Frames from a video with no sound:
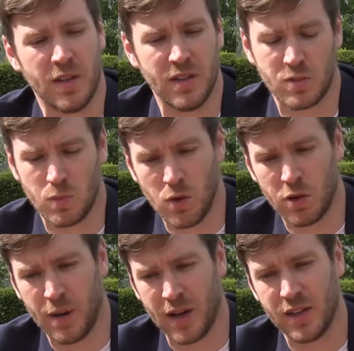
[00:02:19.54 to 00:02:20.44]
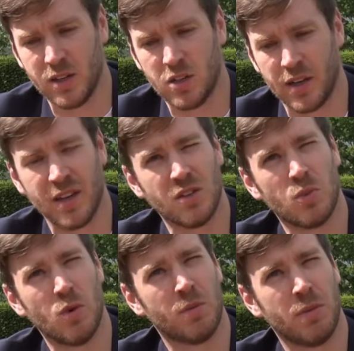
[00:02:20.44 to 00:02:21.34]
its Word package
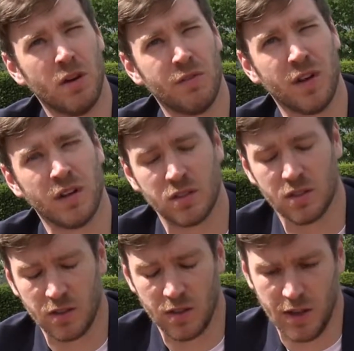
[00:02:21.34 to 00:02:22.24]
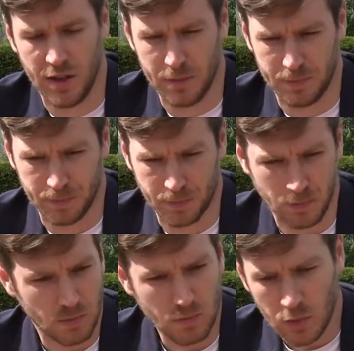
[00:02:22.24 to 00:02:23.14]
against WordPerfect
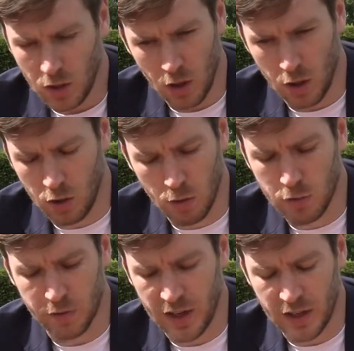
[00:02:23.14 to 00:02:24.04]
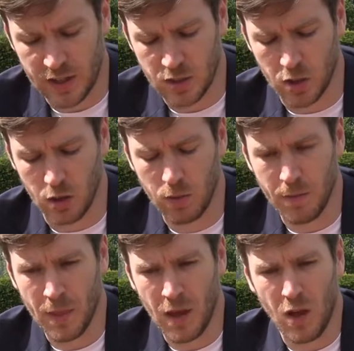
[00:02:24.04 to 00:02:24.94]
a number of decades ago,
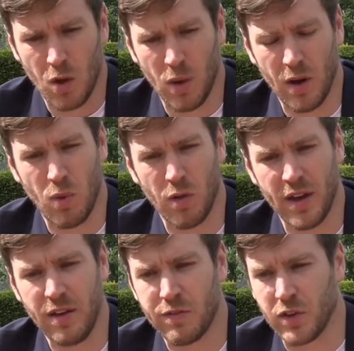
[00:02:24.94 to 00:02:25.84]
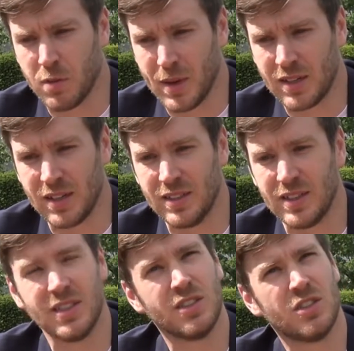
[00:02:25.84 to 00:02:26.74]
where what they fundamentally
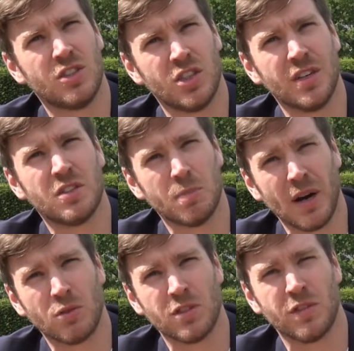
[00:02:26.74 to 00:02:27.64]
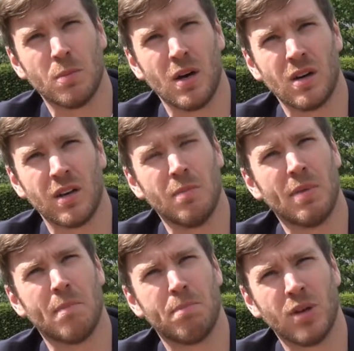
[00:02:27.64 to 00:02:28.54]
did is change the boundaries of the market
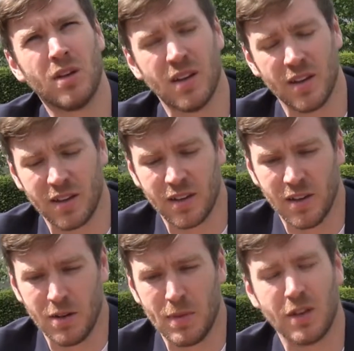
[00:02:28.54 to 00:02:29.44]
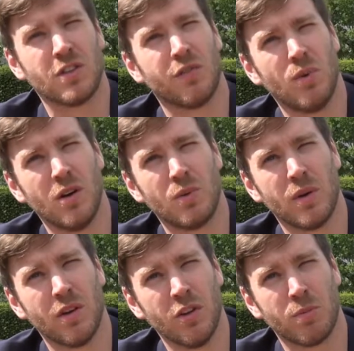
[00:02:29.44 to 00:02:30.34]
by bundling Microsoft Word
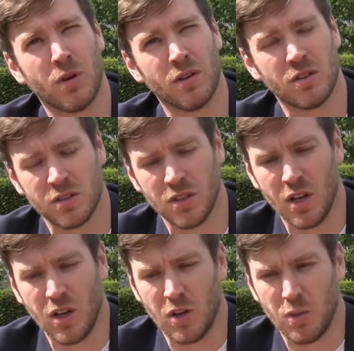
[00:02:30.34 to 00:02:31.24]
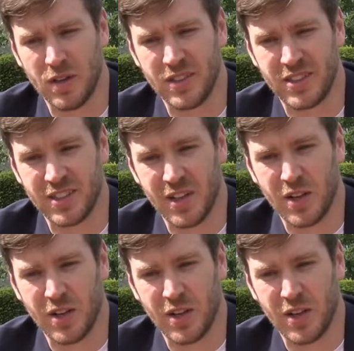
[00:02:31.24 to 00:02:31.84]
with other products, which